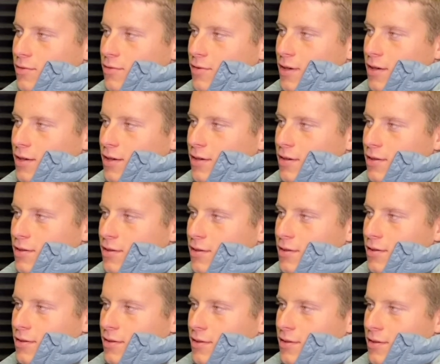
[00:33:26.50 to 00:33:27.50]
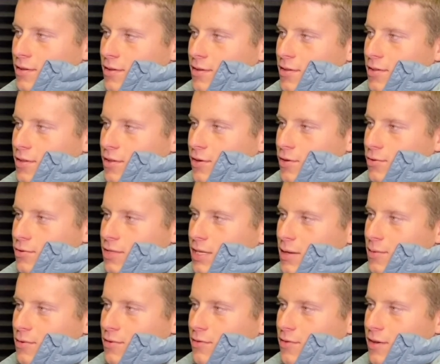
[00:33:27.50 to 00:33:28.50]

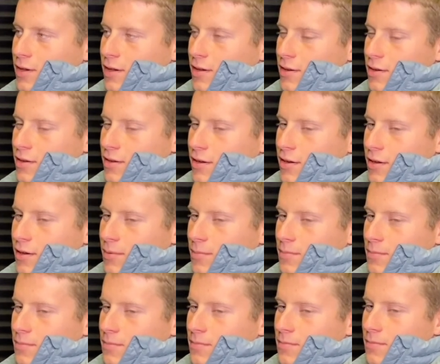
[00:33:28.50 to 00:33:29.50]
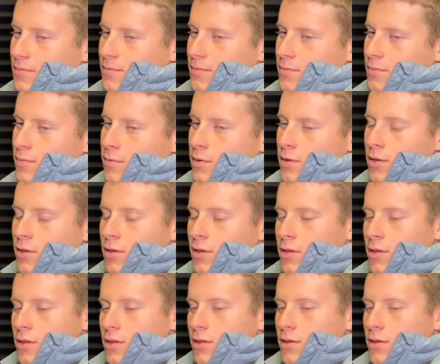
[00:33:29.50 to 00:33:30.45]
[no speech]